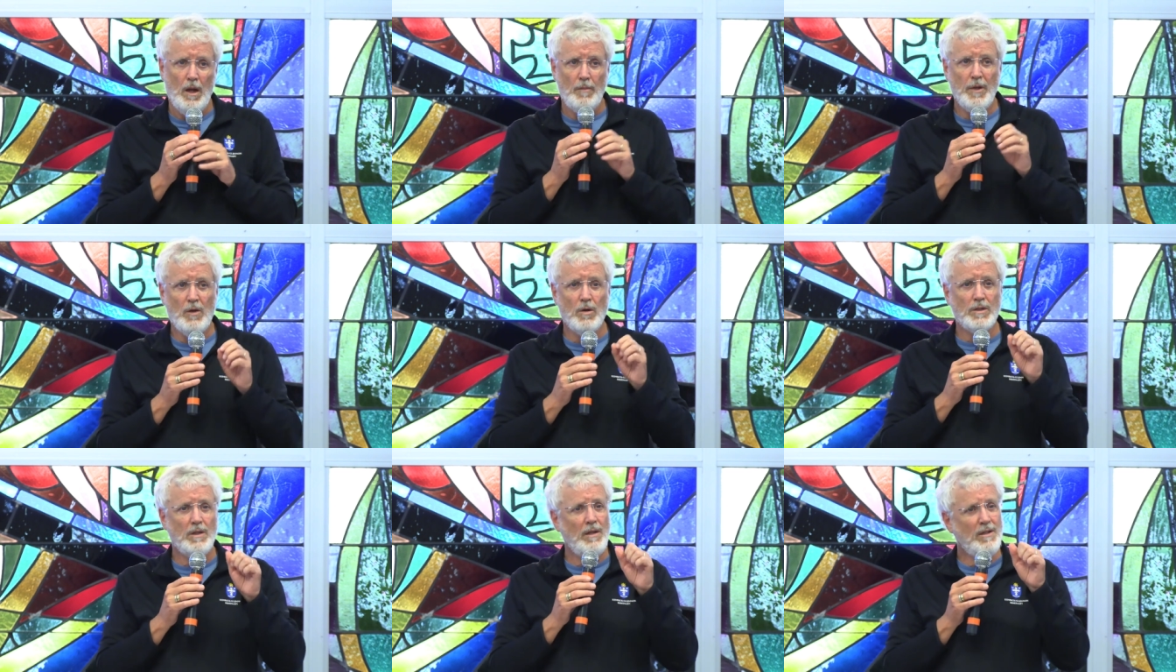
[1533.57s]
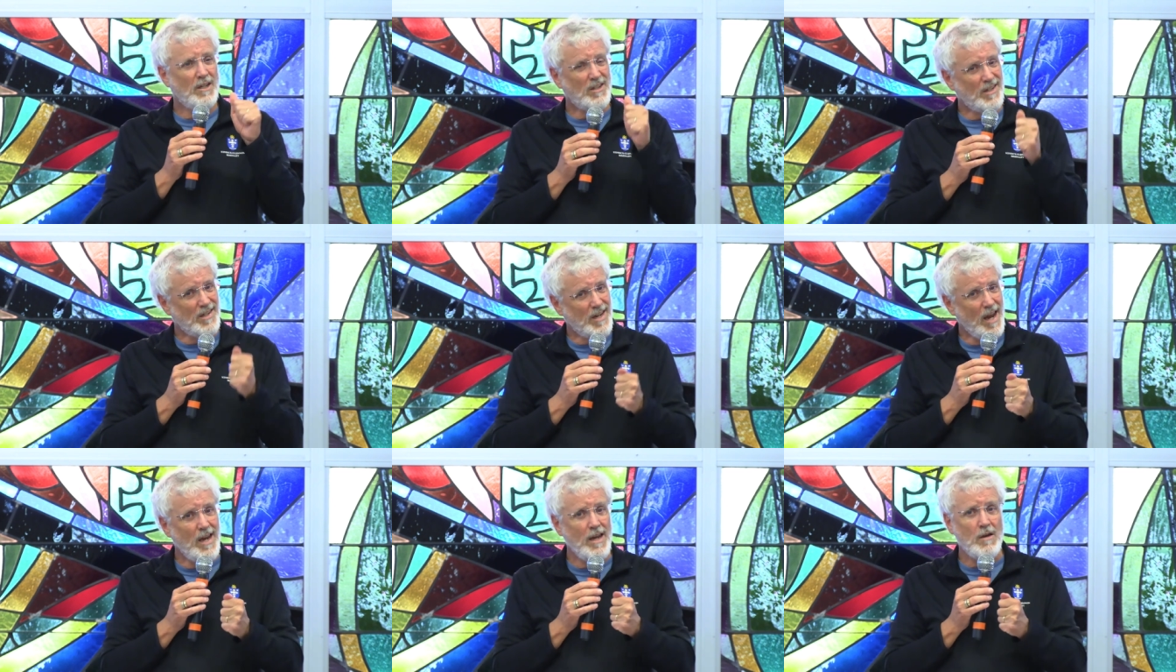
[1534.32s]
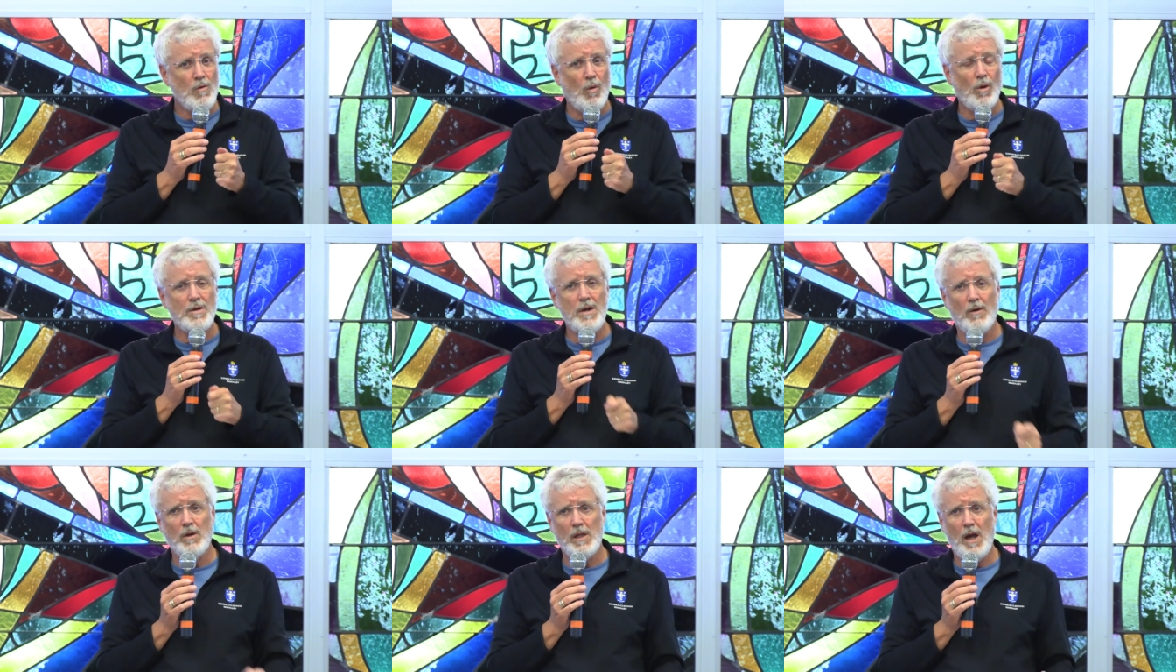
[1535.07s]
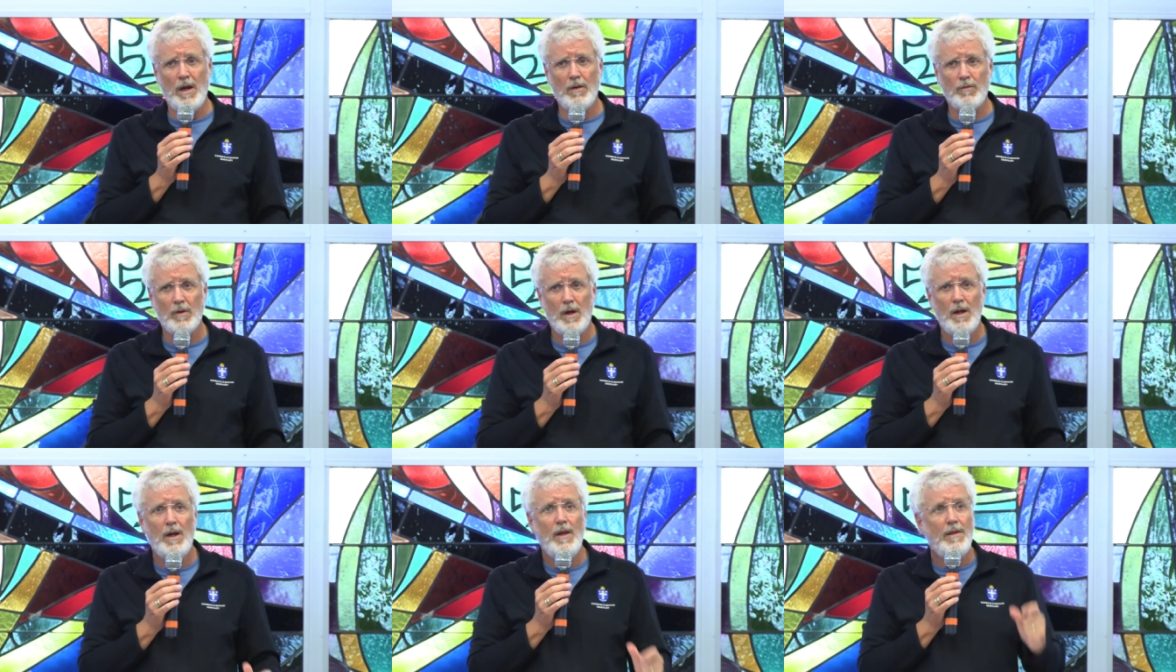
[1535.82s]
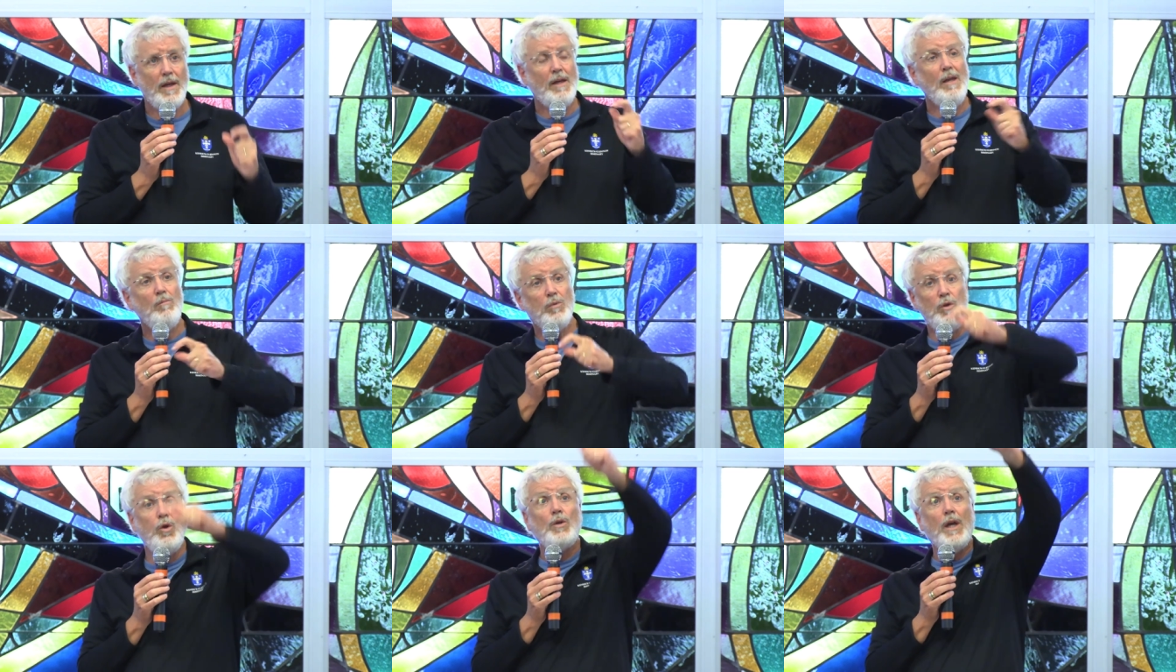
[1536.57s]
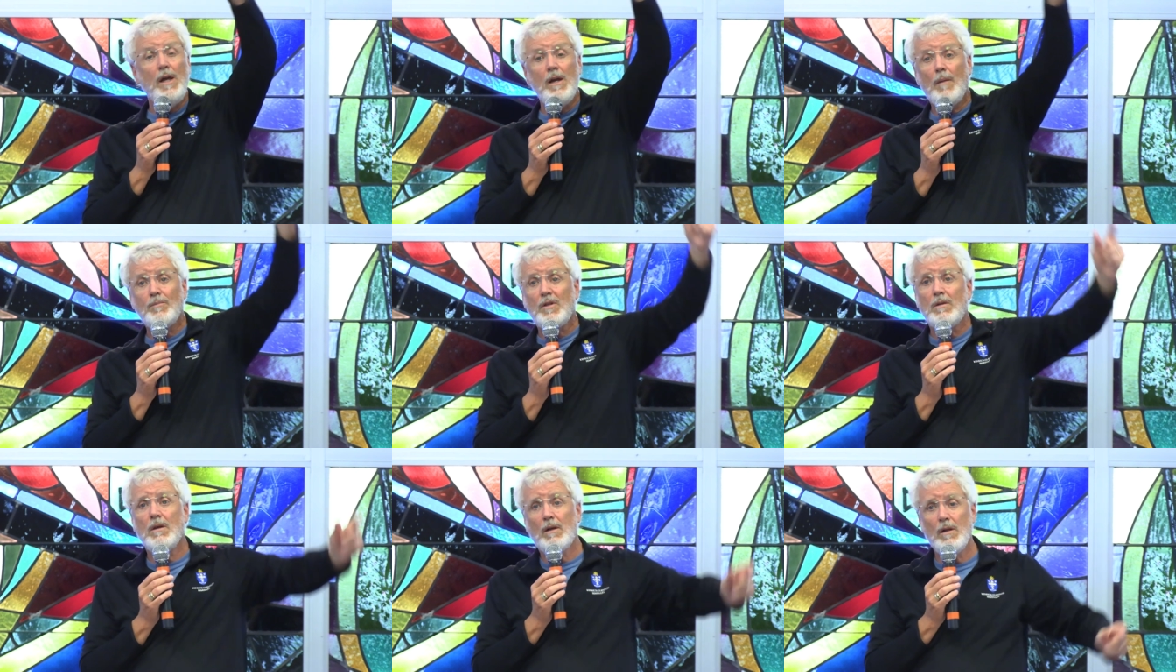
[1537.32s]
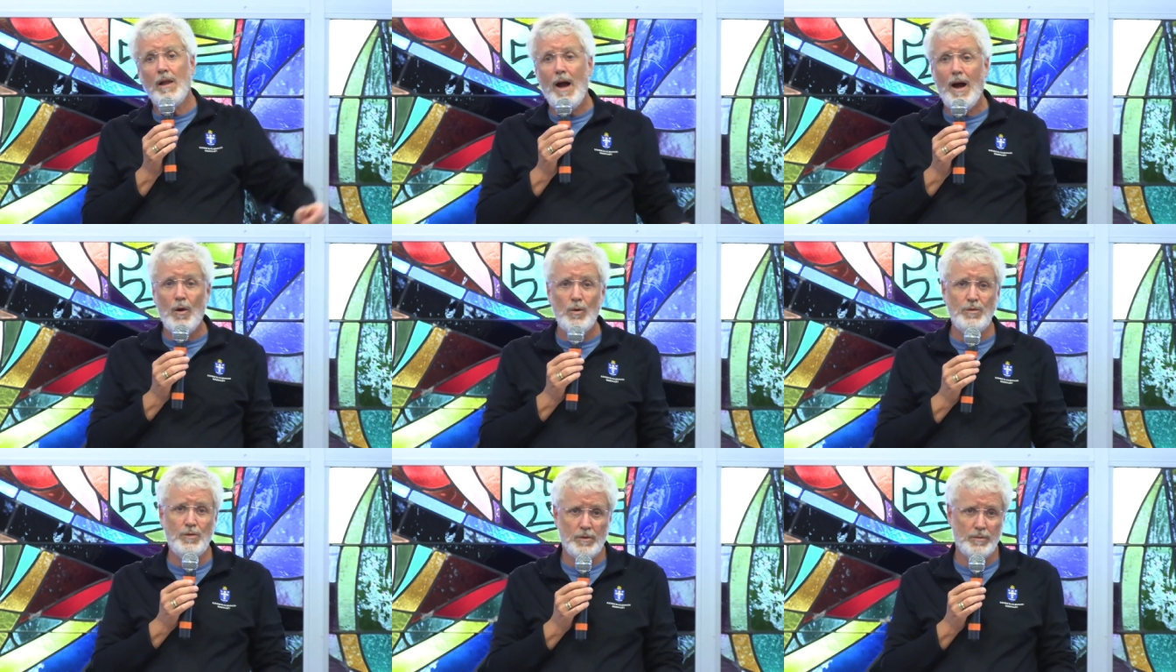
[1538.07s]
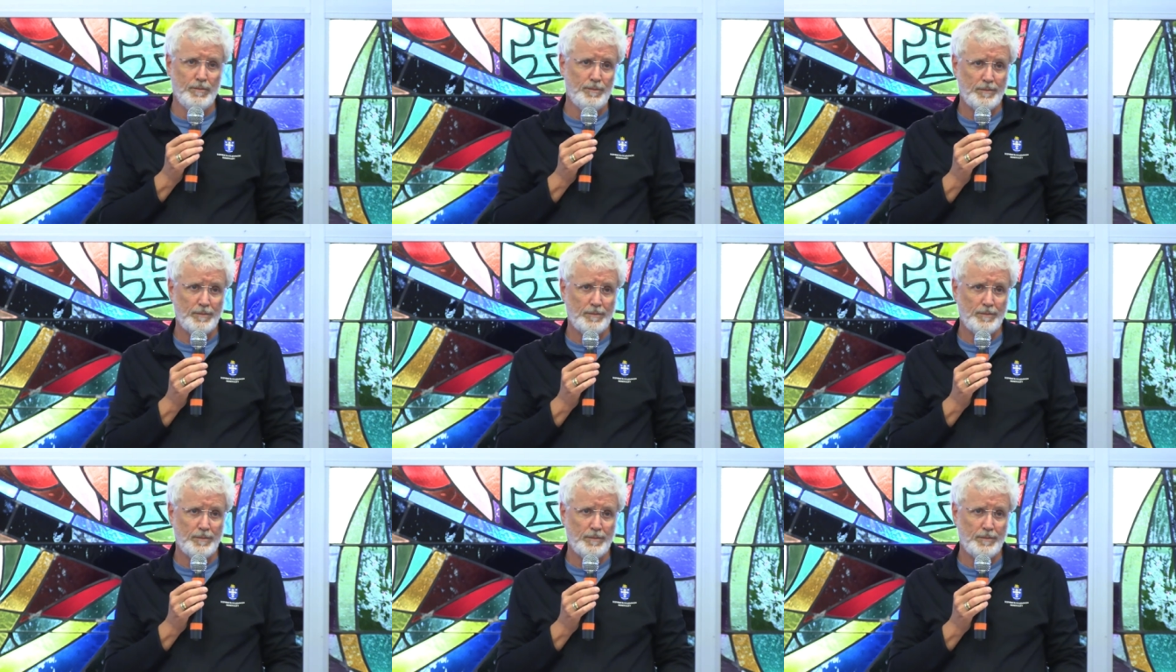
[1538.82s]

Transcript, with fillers: And because they disdain ordinary life, they keep looking up to the clouds